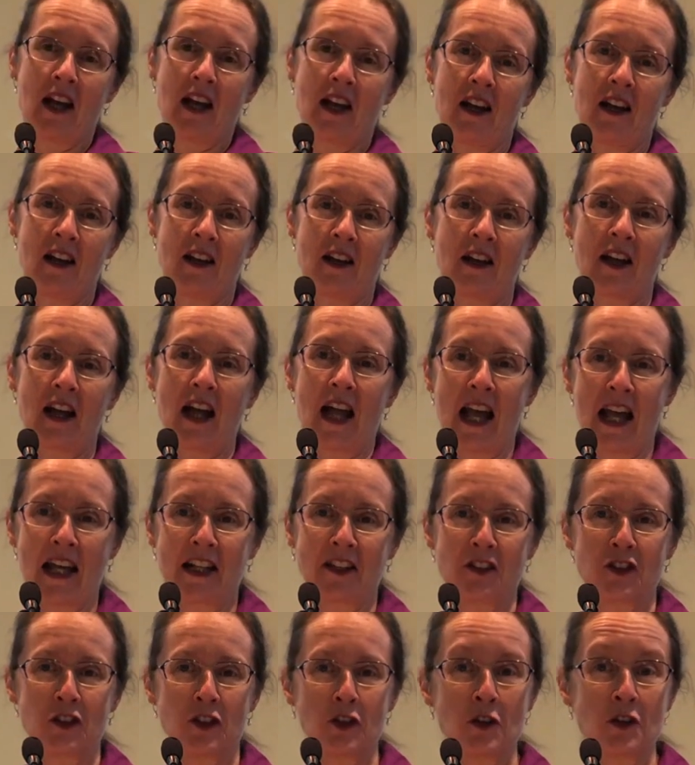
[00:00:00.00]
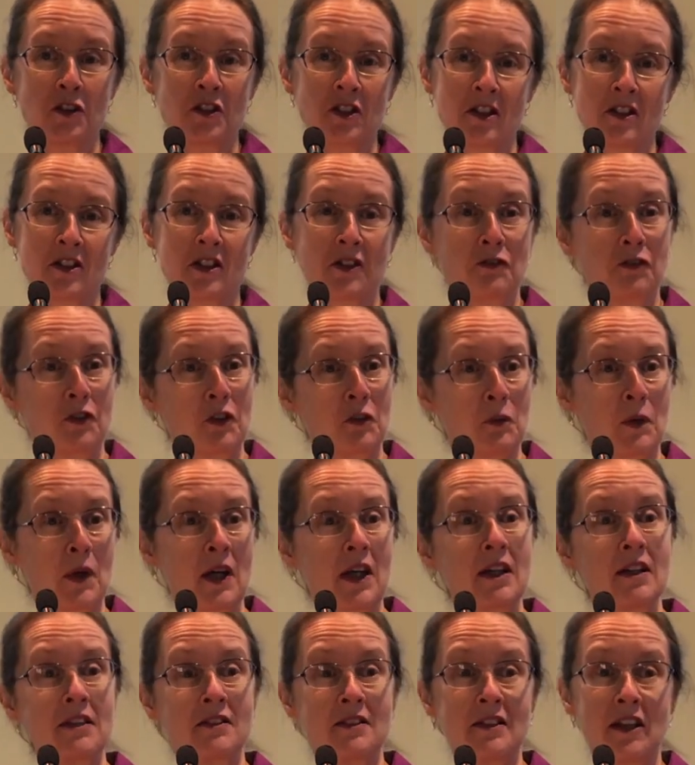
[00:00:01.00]
and used in different
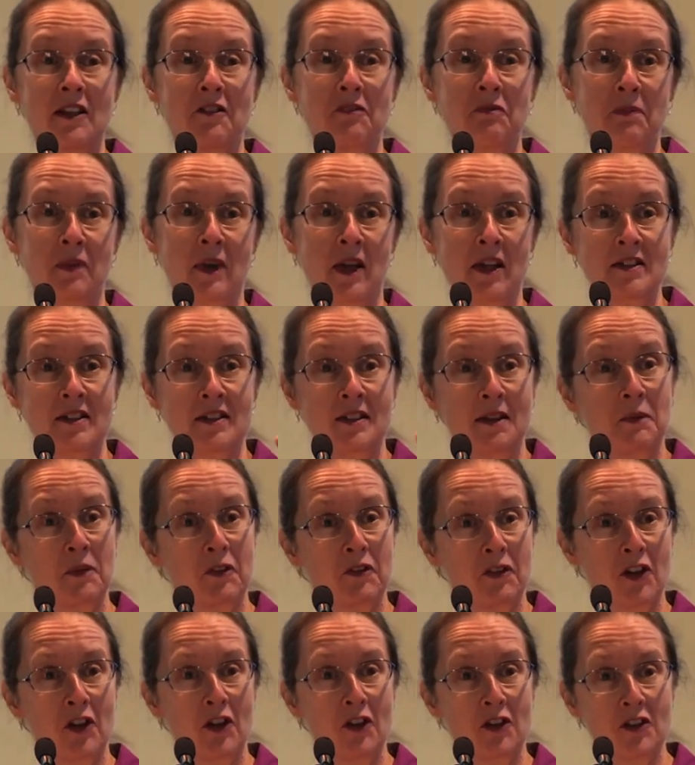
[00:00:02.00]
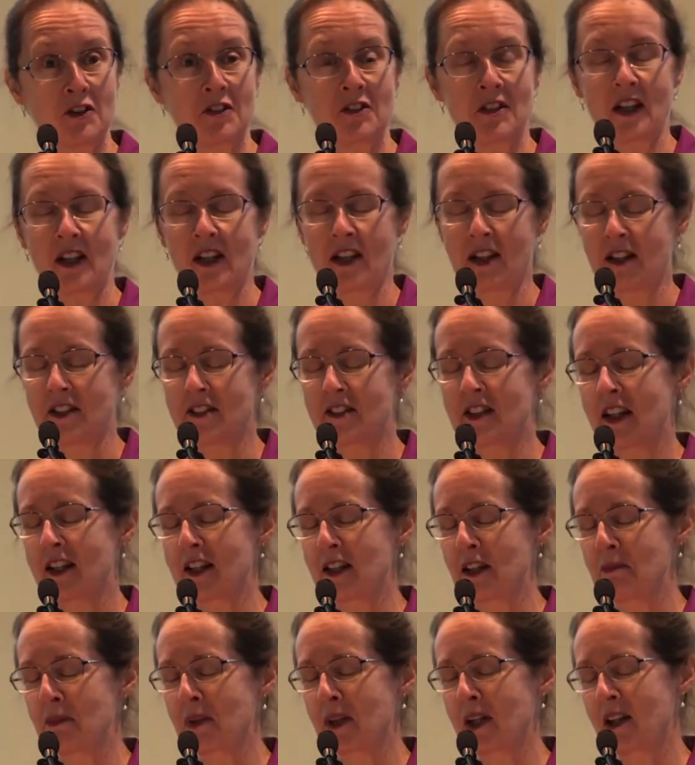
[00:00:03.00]
ways, even by some of those
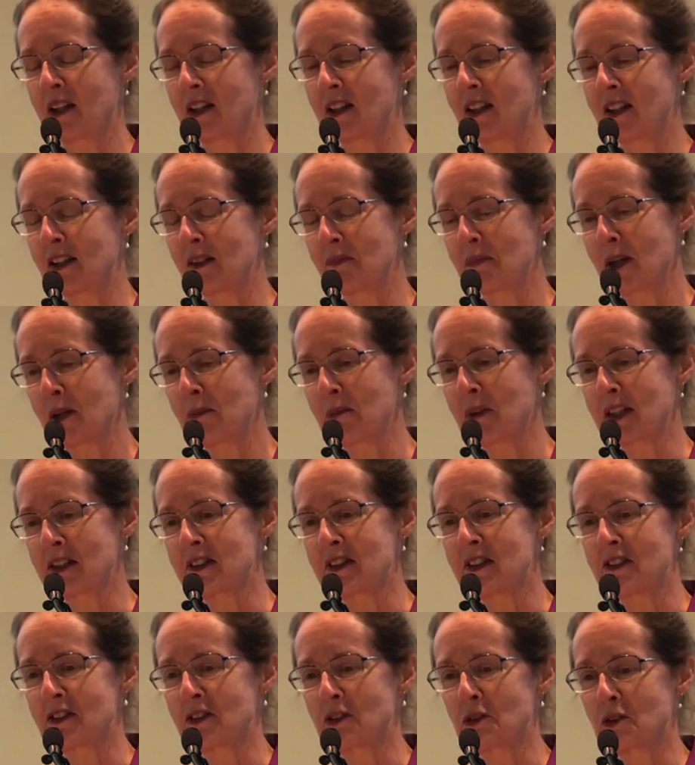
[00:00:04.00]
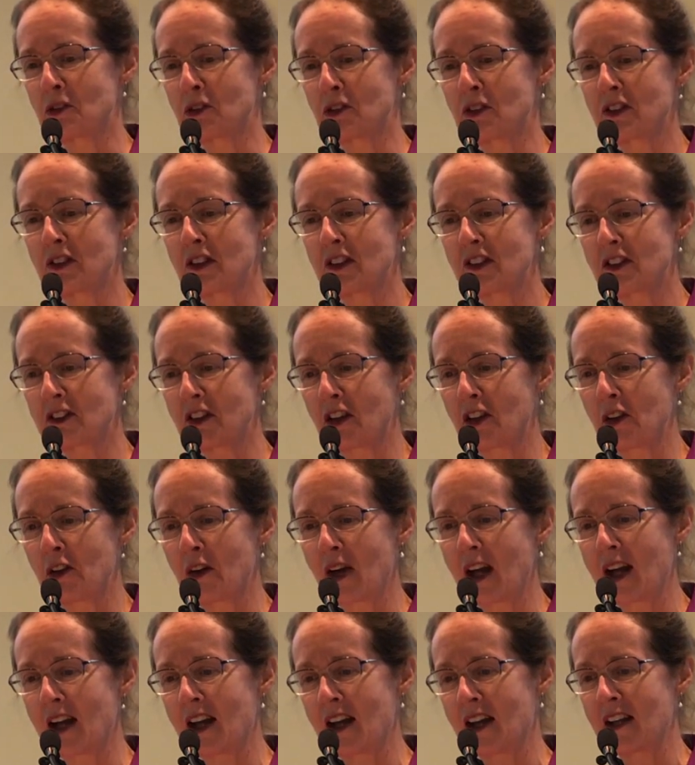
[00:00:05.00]
taking part in the public discourse.
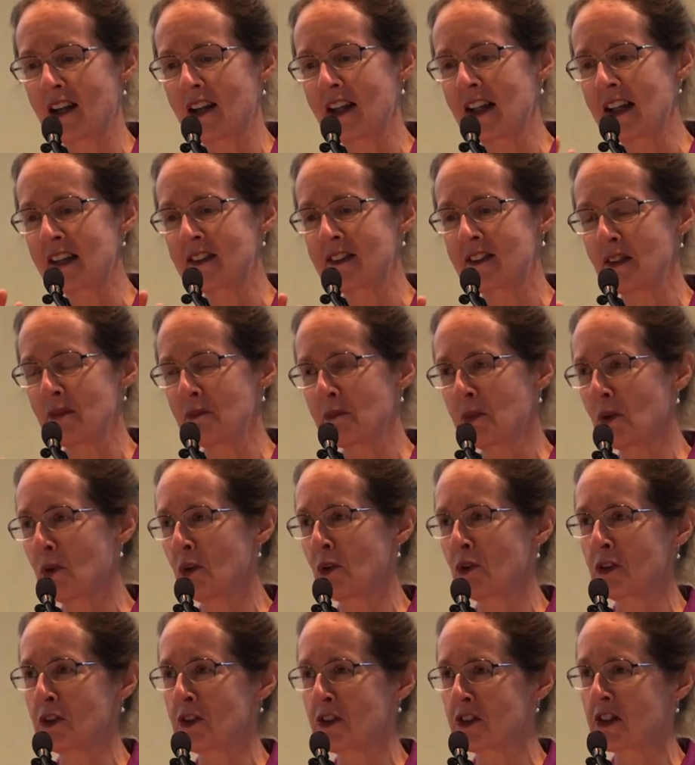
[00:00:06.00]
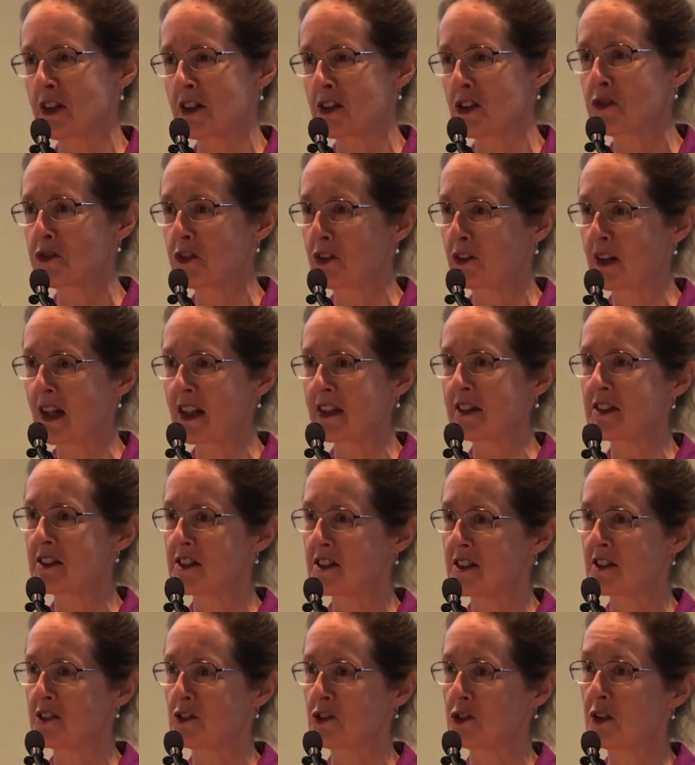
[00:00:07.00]
So it's important just for us
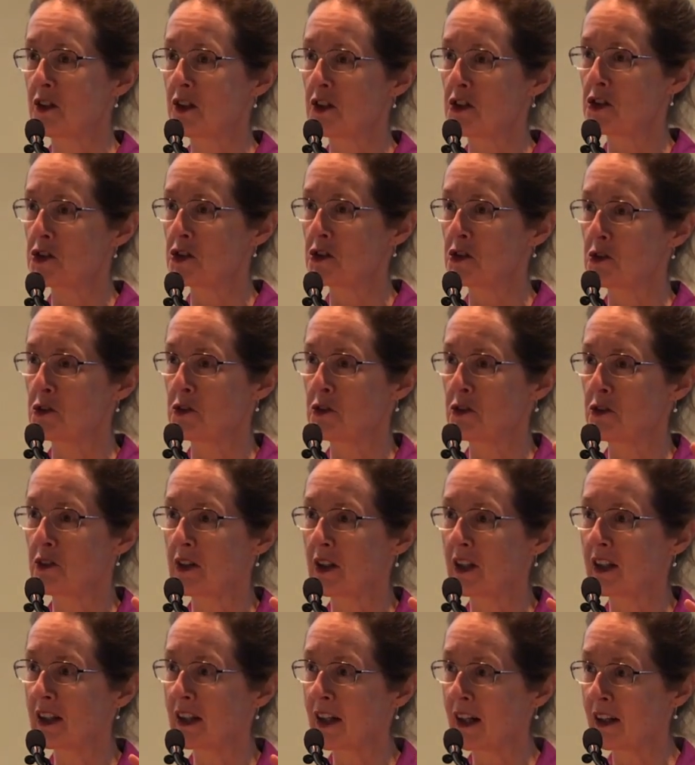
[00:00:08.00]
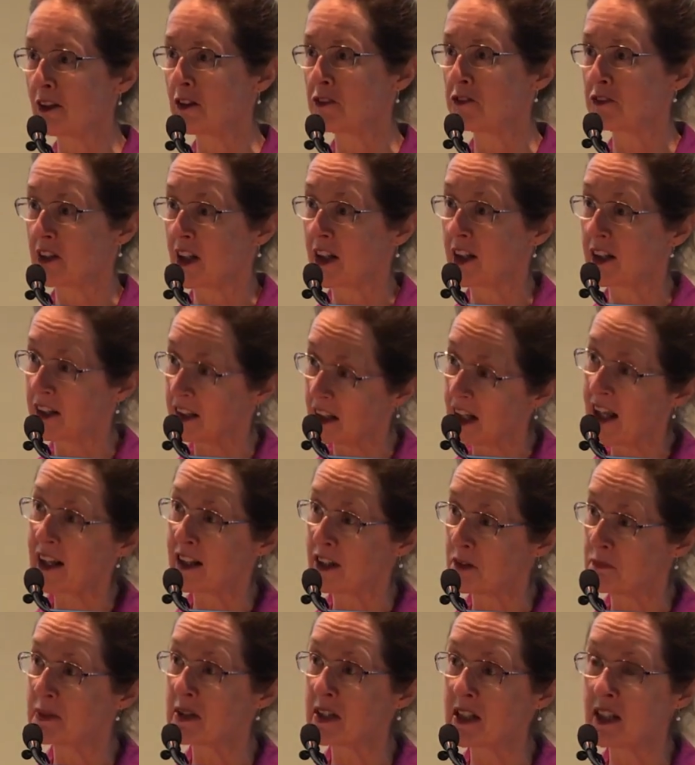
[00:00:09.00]
to clarify
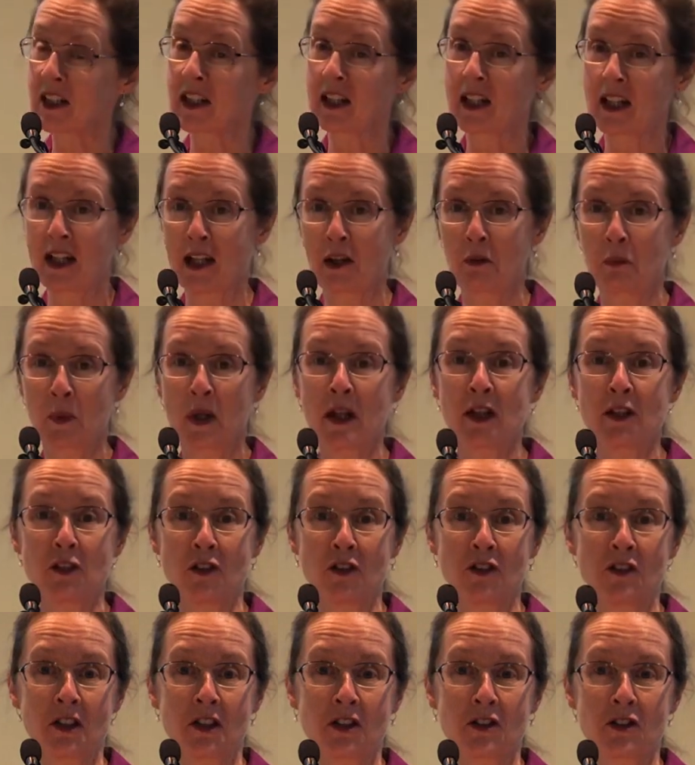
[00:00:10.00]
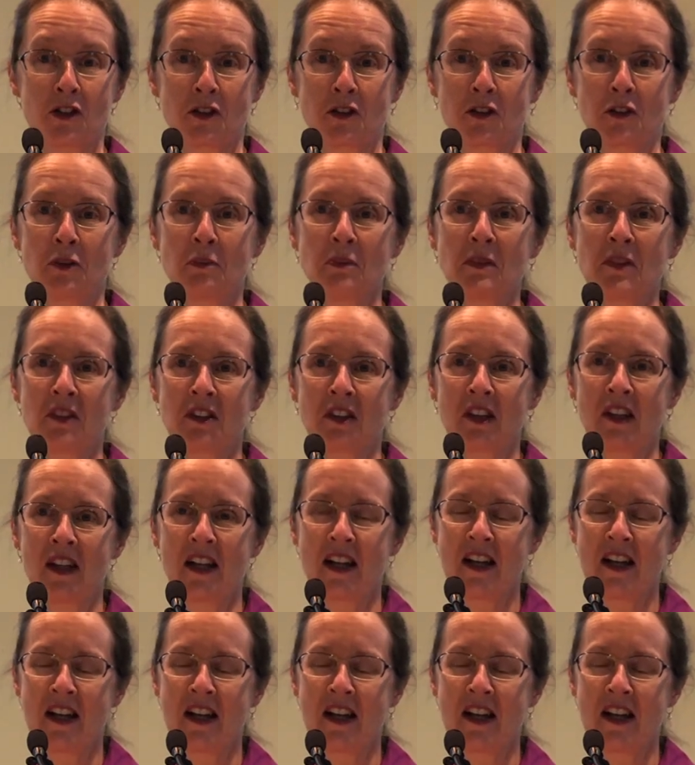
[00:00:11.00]
at the beginning how we're using terms.